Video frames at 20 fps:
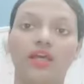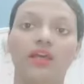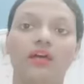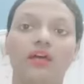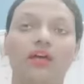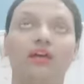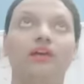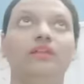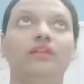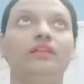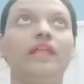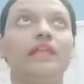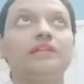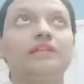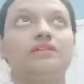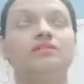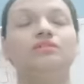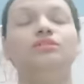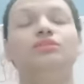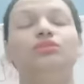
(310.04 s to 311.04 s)
that is,
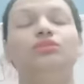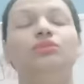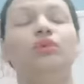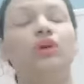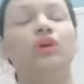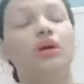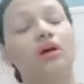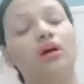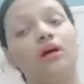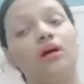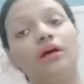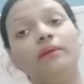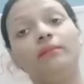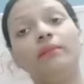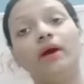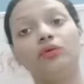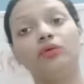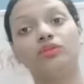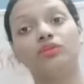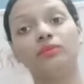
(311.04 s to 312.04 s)
about
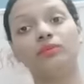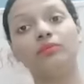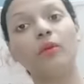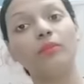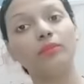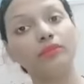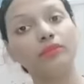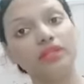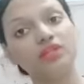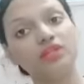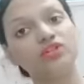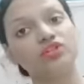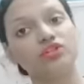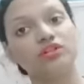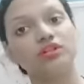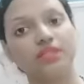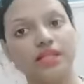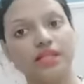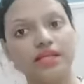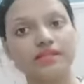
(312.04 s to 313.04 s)
the population.
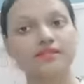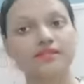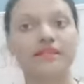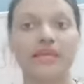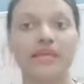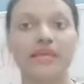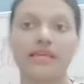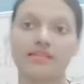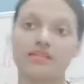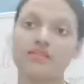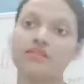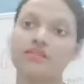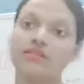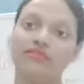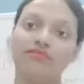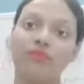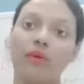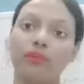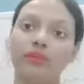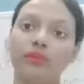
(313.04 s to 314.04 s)
Yes, excessive
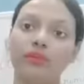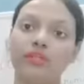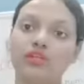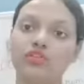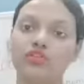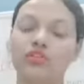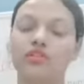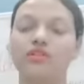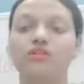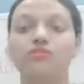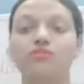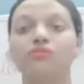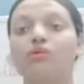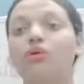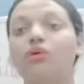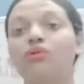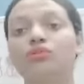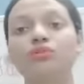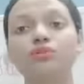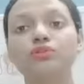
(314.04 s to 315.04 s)
population is
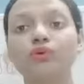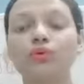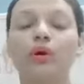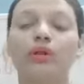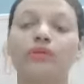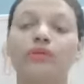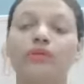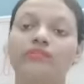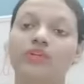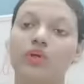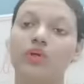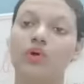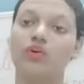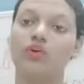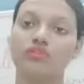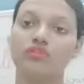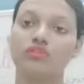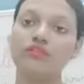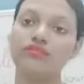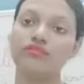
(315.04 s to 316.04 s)
also one of the cause
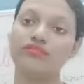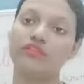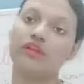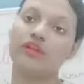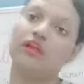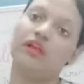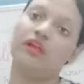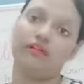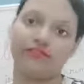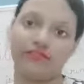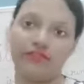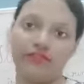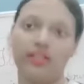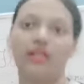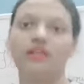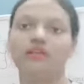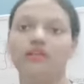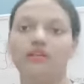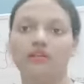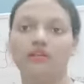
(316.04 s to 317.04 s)
of flood.
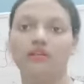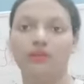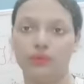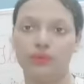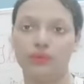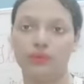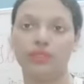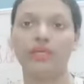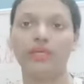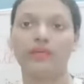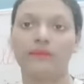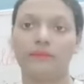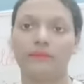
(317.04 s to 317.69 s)
Okay.